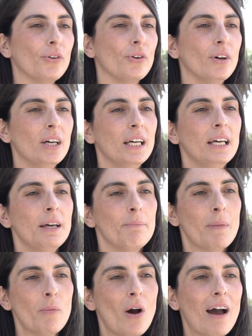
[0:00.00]
him or
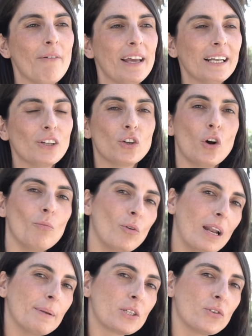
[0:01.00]
her with this
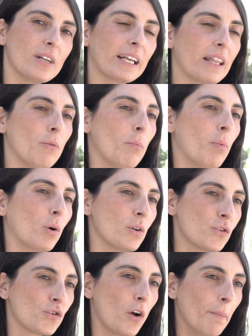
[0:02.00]
landscape on the
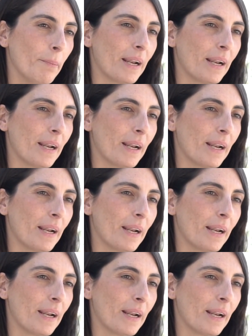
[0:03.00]
background,